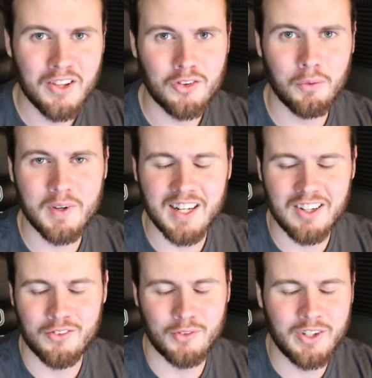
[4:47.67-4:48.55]
So when
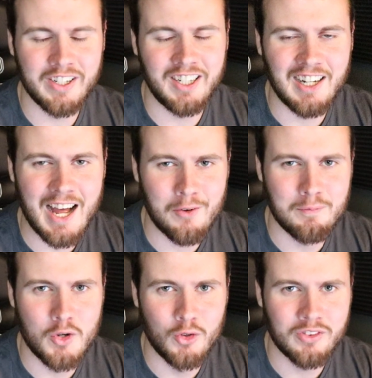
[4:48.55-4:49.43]
there's really loud
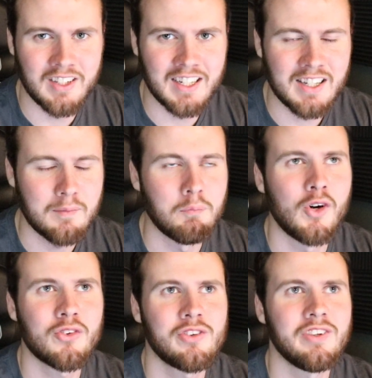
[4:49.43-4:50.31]
music,
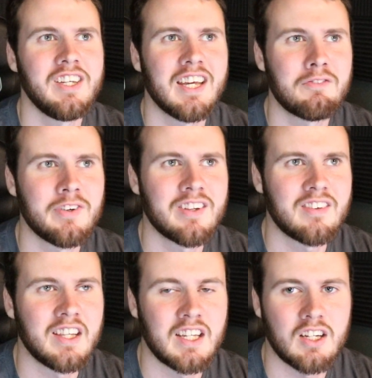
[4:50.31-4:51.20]
mostly if
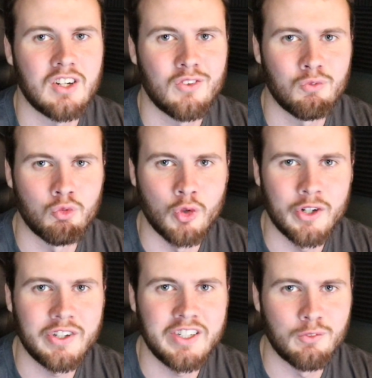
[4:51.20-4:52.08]
it's like
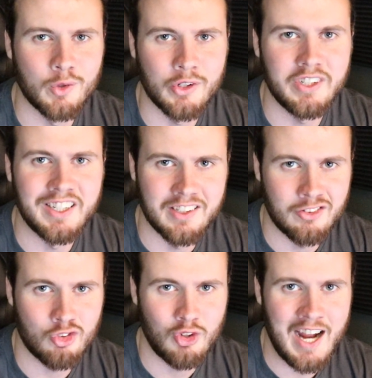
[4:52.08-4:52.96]
really, really
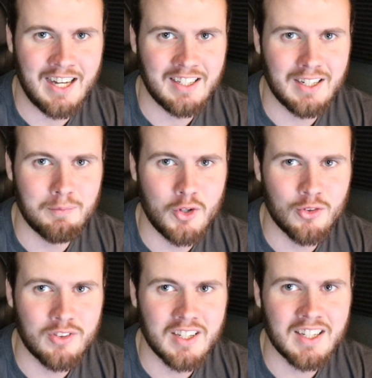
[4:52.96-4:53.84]
distracting
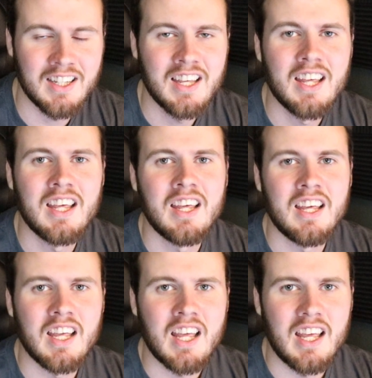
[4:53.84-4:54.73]
music,
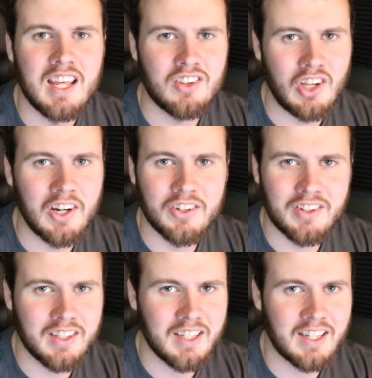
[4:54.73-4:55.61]
it's hard
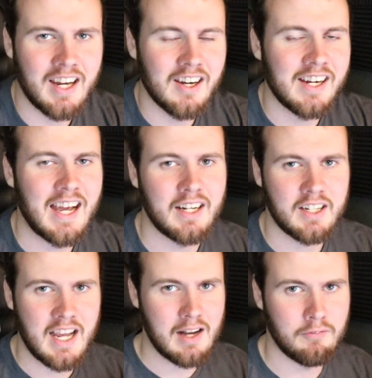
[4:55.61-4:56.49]
to carry on
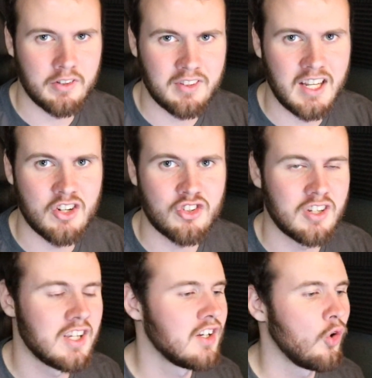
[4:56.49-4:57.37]
a
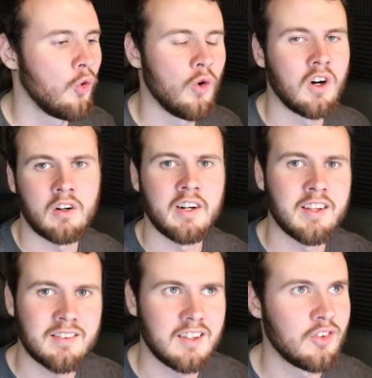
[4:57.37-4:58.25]
conversation or
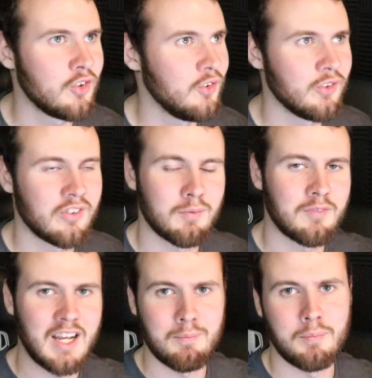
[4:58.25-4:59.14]
listen to.
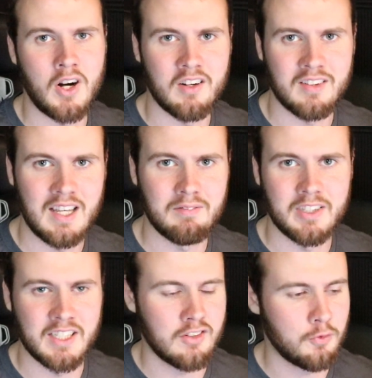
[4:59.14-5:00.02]
Sometimes bars have
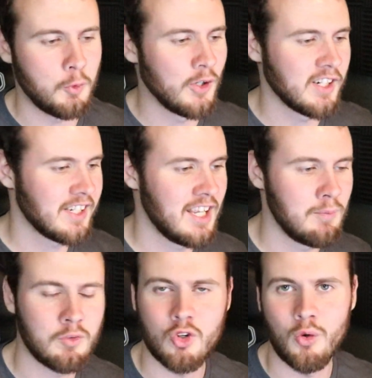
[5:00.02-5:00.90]
like sport
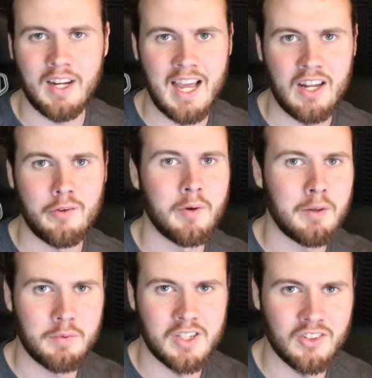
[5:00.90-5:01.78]
games going on you
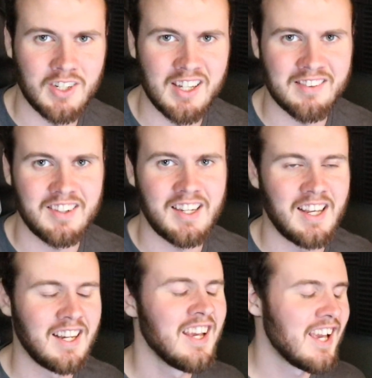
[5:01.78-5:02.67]
might be interested in.